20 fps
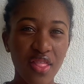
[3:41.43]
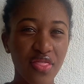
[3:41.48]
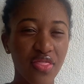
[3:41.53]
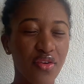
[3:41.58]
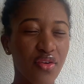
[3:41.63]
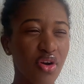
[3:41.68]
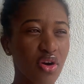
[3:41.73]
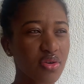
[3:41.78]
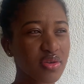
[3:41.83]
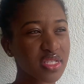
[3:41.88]

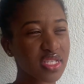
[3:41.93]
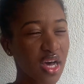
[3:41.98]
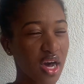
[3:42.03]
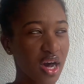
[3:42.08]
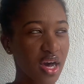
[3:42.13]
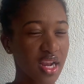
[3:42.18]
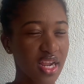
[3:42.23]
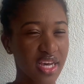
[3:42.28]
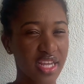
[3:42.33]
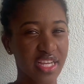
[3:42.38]
Throughout
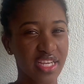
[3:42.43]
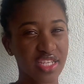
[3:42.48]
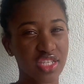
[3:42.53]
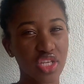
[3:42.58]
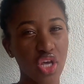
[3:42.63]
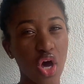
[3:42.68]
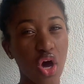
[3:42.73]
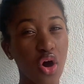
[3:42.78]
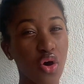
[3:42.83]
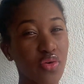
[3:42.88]
all of
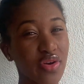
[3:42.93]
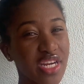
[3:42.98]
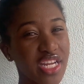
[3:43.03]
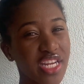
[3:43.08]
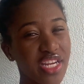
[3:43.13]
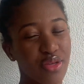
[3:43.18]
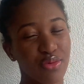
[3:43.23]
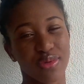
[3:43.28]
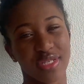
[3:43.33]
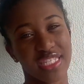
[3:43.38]
this, how
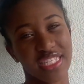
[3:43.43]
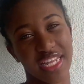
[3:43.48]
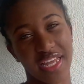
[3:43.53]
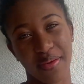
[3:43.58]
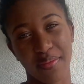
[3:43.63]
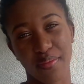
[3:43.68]
did you stay